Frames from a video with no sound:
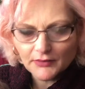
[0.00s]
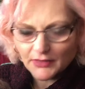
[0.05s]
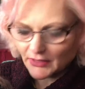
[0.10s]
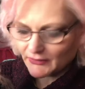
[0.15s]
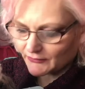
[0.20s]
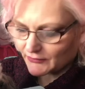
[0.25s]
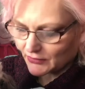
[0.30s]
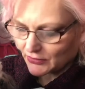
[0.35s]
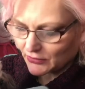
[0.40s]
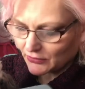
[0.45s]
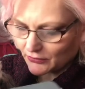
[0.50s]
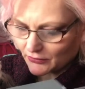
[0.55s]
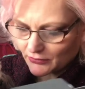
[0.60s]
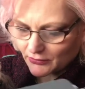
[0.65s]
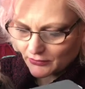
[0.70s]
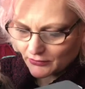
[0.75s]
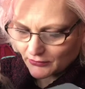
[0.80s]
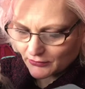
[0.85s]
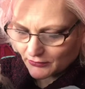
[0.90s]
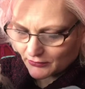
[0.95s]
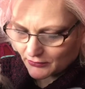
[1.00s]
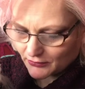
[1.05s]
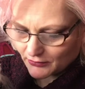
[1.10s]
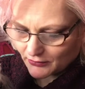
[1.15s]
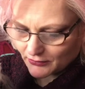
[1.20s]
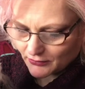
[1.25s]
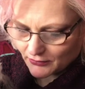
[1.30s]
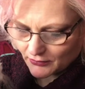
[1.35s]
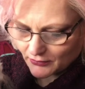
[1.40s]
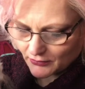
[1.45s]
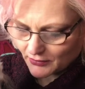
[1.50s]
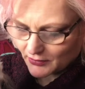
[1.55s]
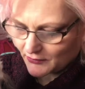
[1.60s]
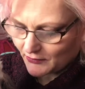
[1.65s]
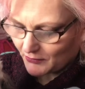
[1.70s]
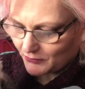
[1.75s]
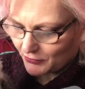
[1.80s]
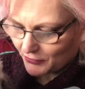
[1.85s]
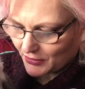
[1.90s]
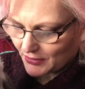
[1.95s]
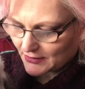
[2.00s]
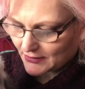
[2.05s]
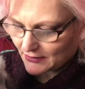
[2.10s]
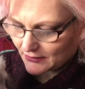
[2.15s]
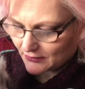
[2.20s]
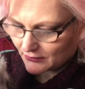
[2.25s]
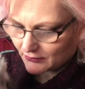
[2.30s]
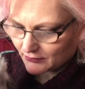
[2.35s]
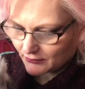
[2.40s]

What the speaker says: You having a look? You impressed?